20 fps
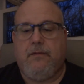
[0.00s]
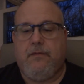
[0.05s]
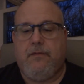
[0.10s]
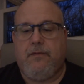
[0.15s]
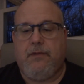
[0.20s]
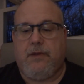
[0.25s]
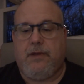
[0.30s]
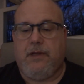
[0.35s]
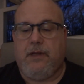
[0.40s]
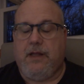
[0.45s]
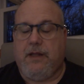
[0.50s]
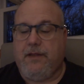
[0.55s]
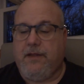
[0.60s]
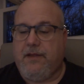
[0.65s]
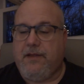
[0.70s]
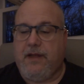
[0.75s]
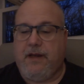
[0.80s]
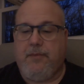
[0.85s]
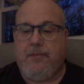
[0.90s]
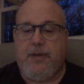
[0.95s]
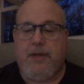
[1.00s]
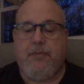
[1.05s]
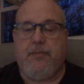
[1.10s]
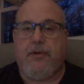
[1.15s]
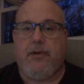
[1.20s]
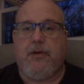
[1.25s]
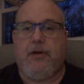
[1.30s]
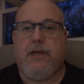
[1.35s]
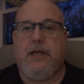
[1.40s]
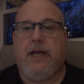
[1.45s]
with another set of
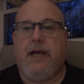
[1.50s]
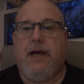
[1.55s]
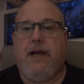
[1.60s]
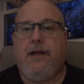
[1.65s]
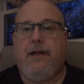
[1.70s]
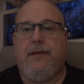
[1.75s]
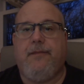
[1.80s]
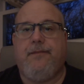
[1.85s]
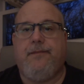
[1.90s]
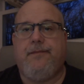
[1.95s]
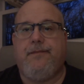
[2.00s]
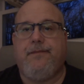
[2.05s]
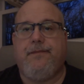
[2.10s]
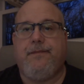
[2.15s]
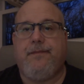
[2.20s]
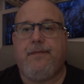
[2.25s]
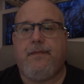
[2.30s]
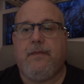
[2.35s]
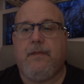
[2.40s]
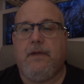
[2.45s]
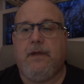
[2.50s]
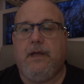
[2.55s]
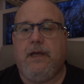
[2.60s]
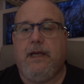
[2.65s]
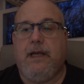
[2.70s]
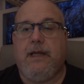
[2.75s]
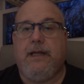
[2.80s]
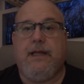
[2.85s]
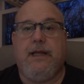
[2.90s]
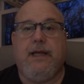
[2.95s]
people look at it,
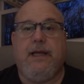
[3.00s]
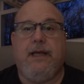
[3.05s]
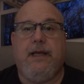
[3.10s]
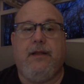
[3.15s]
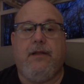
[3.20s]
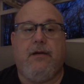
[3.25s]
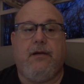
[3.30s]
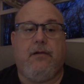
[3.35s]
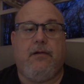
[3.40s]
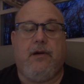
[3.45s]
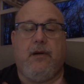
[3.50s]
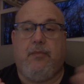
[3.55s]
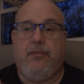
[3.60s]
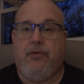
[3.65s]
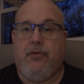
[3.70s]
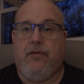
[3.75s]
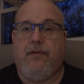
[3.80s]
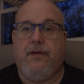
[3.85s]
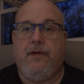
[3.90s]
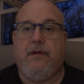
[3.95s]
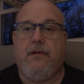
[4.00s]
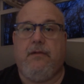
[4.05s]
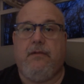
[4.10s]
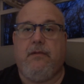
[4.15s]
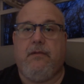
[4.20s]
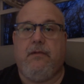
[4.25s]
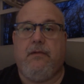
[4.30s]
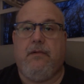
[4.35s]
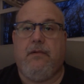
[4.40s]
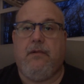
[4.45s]
and they either approve it
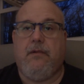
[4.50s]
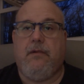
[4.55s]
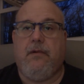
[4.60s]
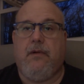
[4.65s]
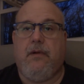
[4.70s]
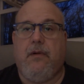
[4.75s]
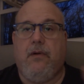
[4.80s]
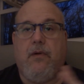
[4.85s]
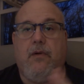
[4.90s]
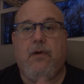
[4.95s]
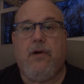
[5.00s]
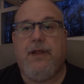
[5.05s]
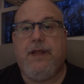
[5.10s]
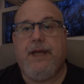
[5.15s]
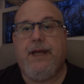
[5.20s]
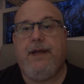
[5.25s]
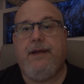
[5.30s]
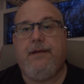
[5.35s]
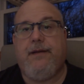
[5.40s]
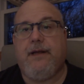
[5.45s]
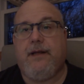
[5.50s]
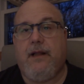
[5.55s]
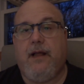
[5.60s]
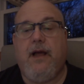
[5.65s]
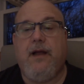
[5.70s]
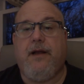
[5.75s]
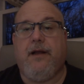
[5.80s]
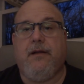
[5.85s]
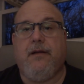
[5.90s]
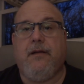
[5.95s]
or they
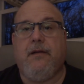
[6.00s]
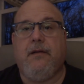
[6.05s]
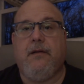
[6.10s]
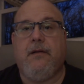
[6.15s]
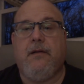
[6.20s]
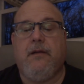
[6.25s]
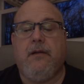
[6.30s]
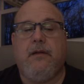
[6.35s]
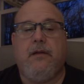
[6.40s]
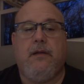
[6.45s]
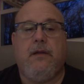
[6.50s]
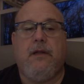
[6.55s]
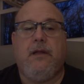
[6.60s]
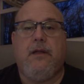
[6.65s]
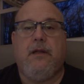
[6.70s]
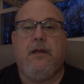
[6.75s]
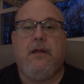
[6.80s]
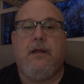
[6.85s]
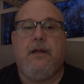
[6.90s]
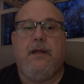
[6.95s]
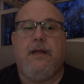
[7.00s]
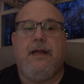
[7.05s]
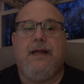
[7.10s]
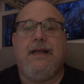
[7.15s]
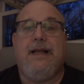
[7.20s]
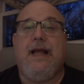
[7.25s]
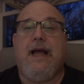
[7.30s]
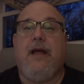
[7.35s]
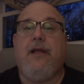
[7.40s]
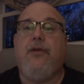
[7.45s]
decline it.
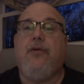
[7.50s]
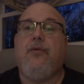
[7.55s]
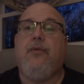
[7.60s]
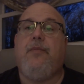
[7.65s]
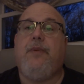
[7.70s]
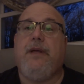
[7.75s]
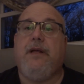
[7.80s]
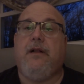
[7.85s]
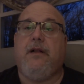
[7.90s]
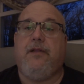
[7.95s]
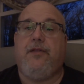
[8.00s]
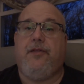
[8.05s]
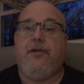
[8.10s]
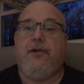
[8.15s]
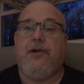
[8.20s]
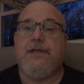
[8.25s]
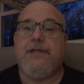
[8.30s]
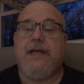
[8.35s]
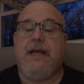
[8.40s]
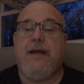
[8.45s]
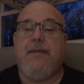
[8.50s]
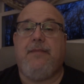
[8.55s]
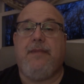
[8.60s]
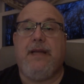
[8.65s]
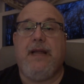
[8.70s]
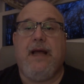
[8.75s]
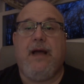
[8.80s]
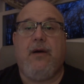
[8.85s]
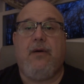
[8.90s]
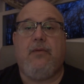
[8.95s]
Now you appeal a third time.
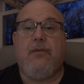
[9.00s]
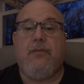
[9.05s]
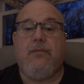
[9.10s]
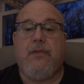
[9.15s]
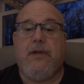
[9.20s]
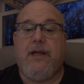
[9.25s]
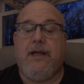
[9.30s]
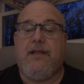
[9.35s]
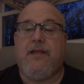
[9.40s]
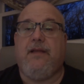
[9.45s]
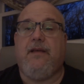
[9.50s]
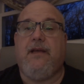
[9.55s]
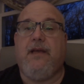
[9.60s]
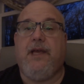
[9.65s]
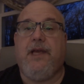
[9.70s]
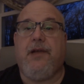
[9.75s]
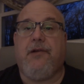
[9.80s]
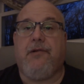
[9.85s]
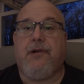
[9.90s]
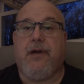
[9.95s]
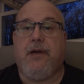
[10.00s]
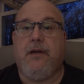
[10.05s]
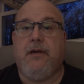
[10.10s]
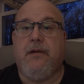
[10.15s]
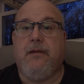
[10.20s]
Now it's a hearing.